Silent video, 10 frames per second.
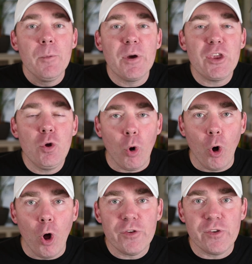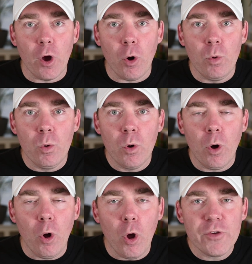But you also,
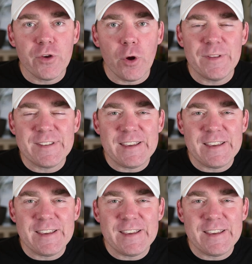it's